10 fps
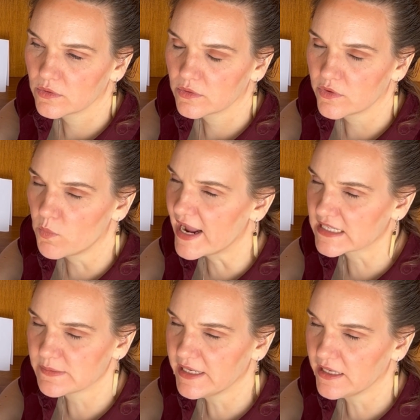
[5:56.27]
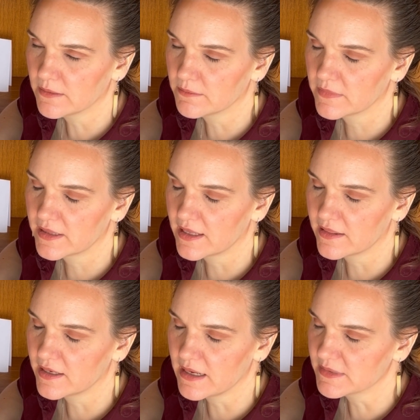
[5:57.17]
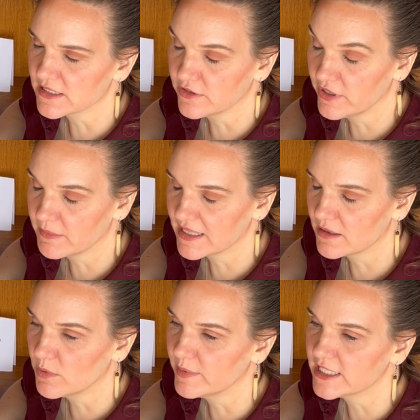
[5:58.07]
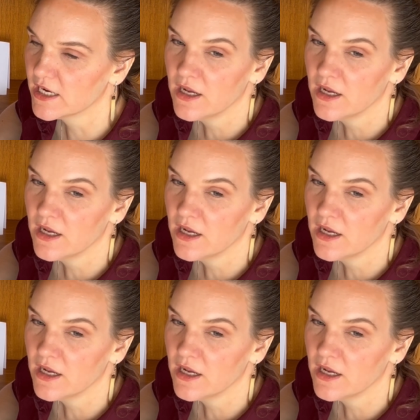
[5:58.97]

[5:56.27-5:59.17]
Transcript: the wax medium that the name is eluding me at the moment,